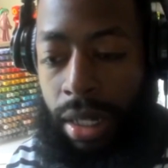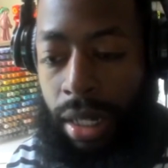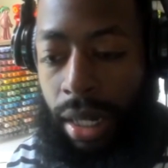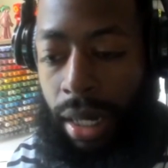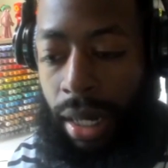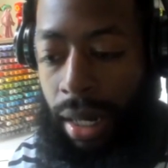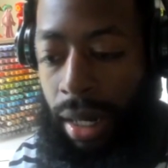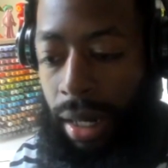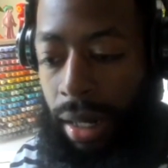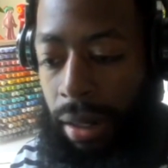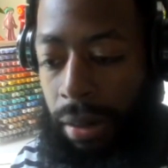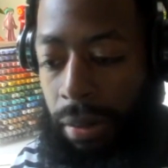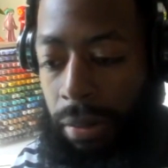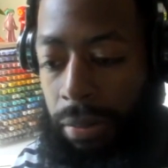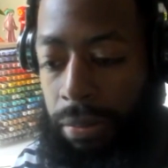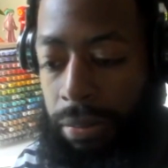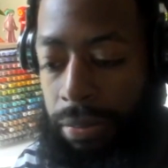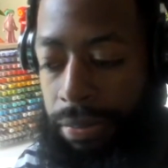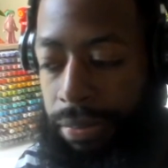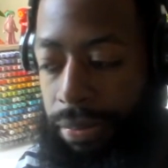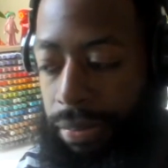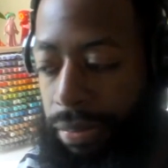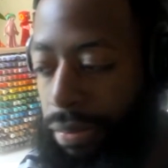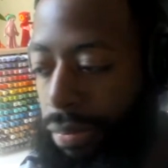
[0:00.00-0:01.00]
Um,
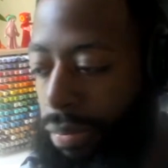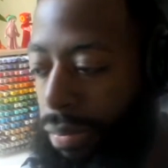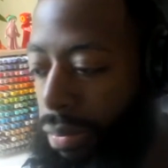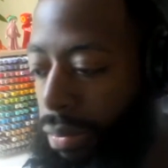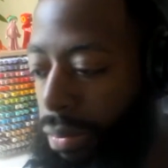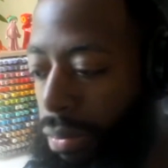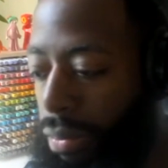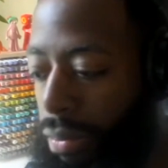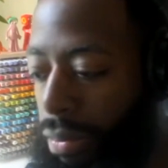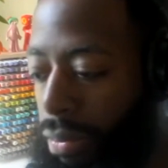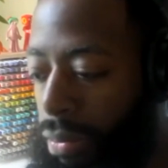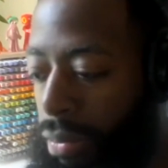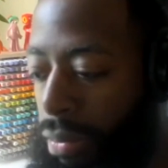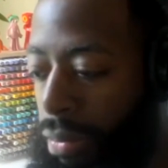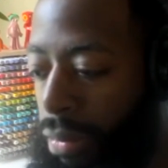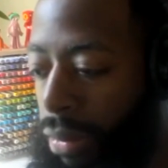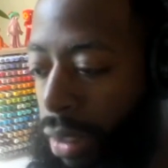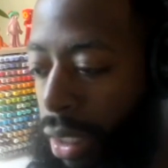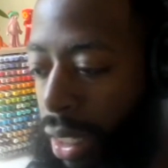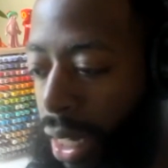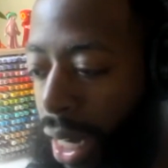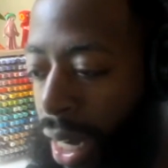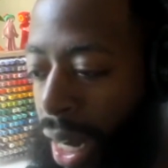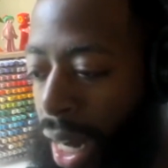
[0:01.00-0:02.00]

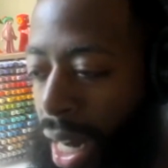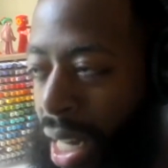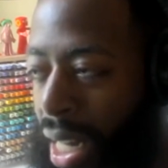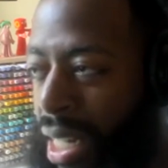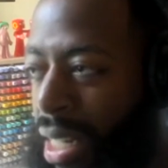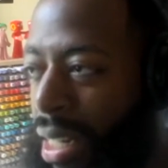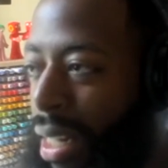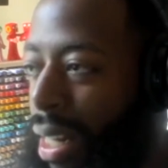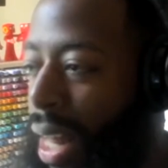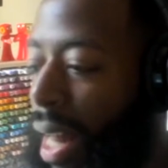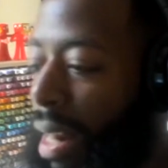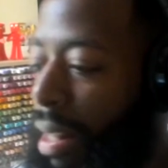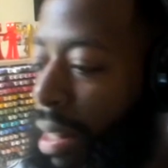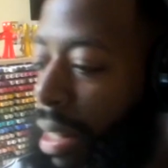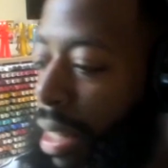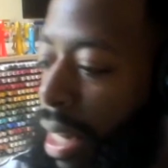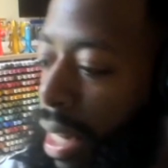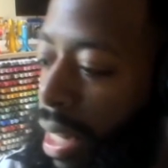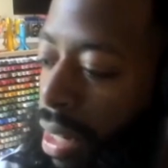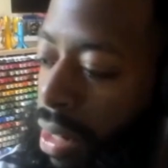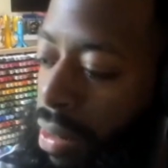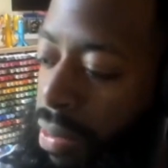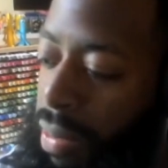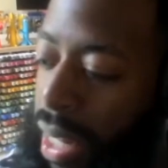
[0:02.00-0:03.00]
yeah, it's a lot of
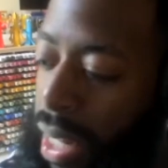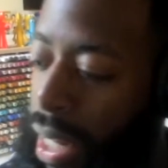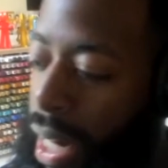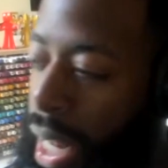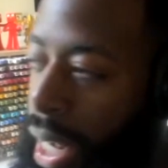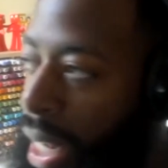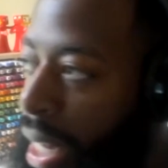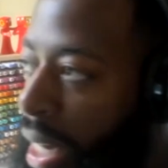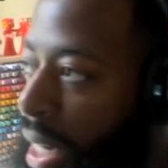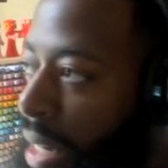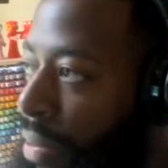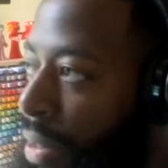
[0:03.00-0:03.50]
things, man. I couldn't